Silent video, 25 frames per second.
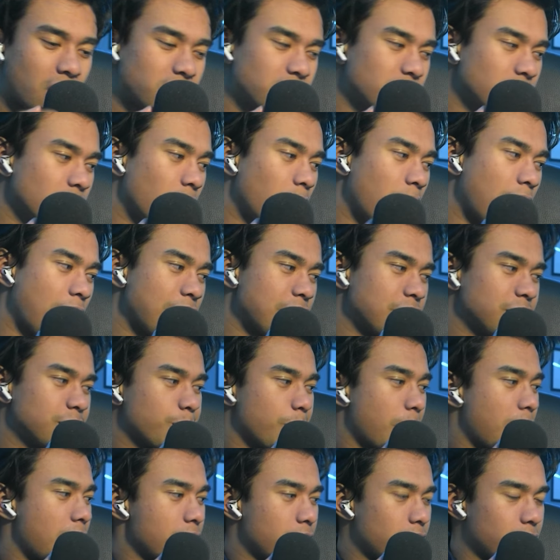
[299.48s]
You know, I
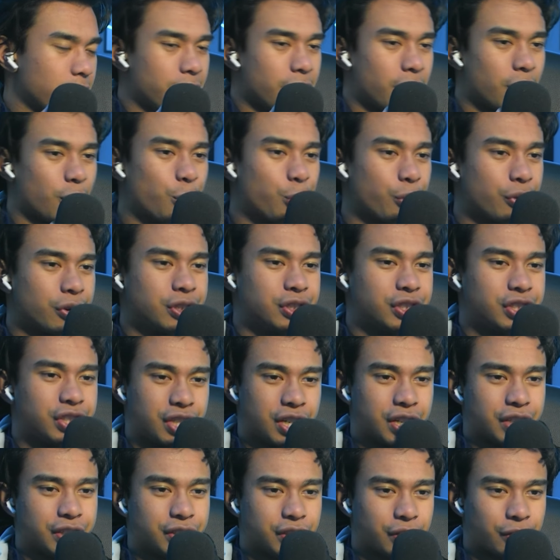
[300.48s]
admire their
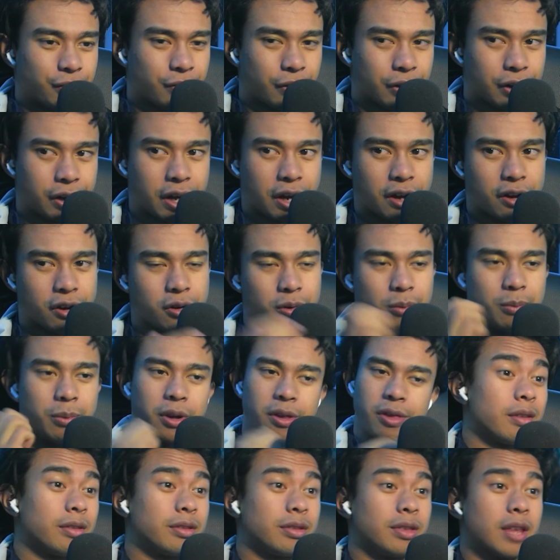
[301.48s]
appreciation for Ghetto,
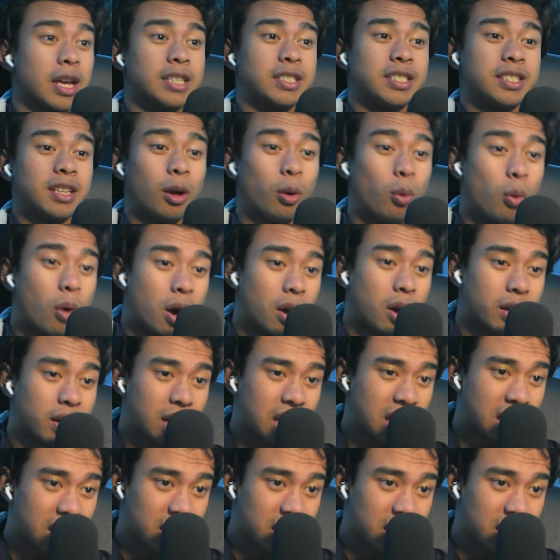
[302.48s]
but they still wanted to